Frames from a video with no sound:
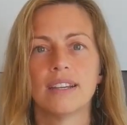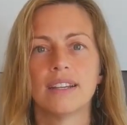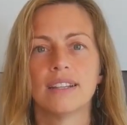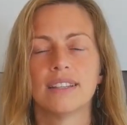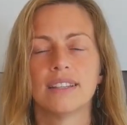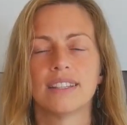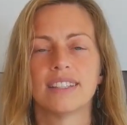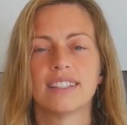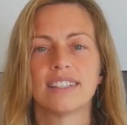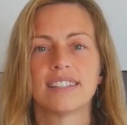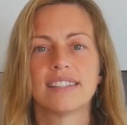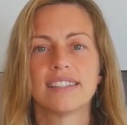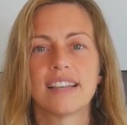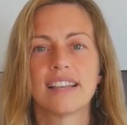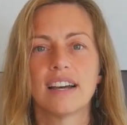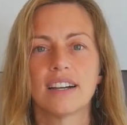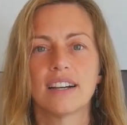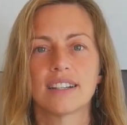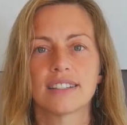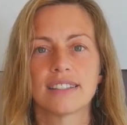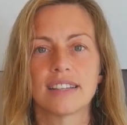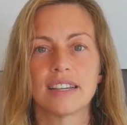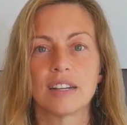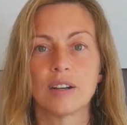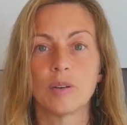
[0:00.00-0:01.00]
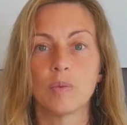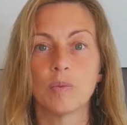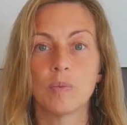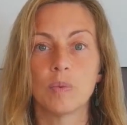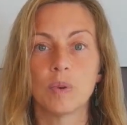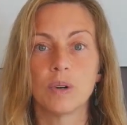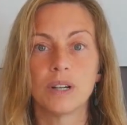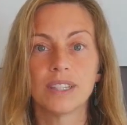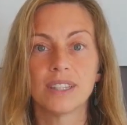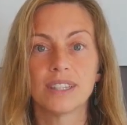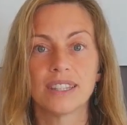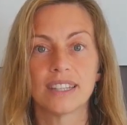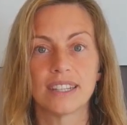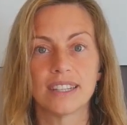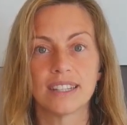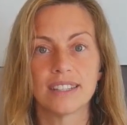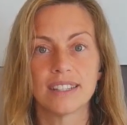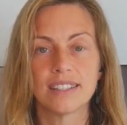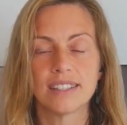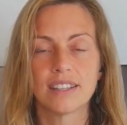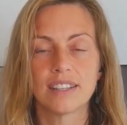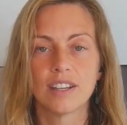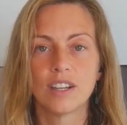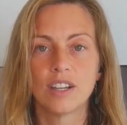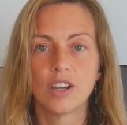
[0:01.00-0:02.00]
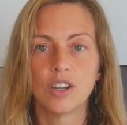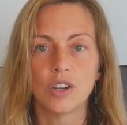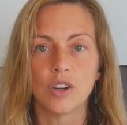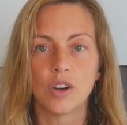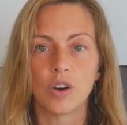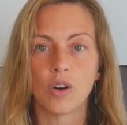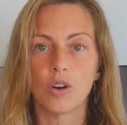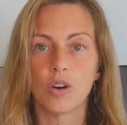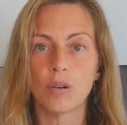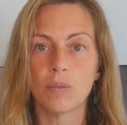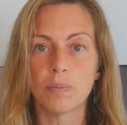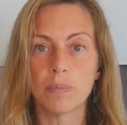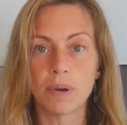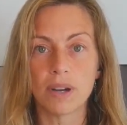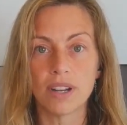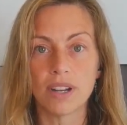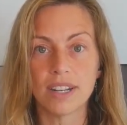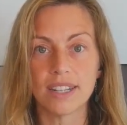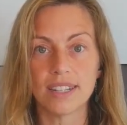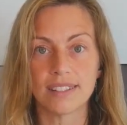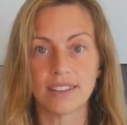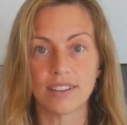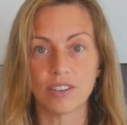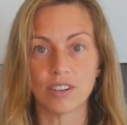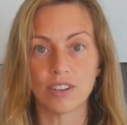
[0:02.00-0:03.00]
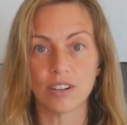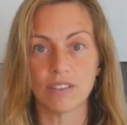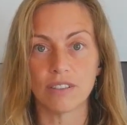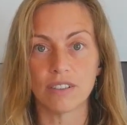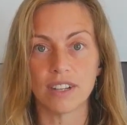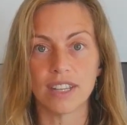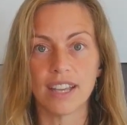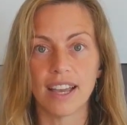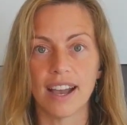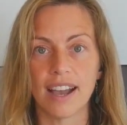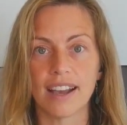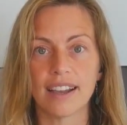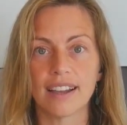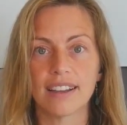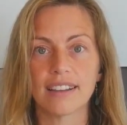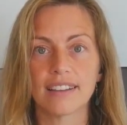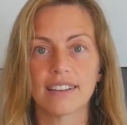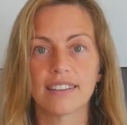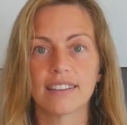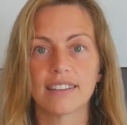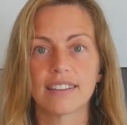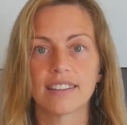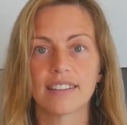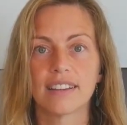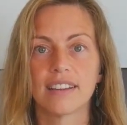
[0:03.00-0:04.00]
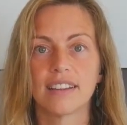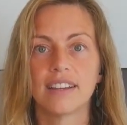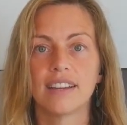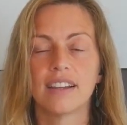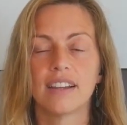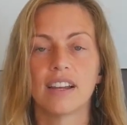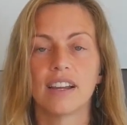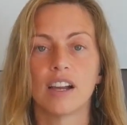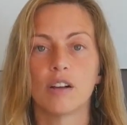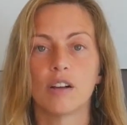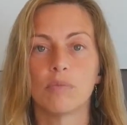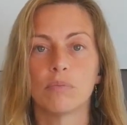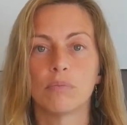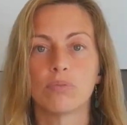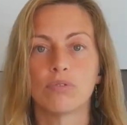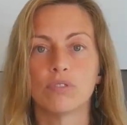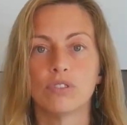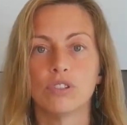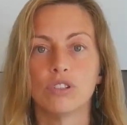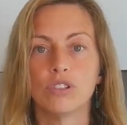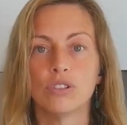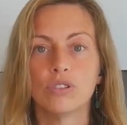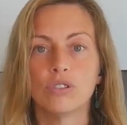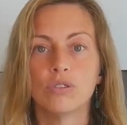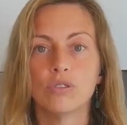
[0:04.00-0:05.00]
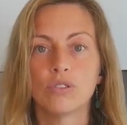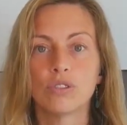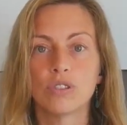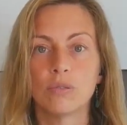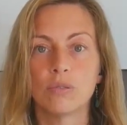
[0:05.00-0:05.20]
this sucks, I don't want this, your whole body's gonna react and produce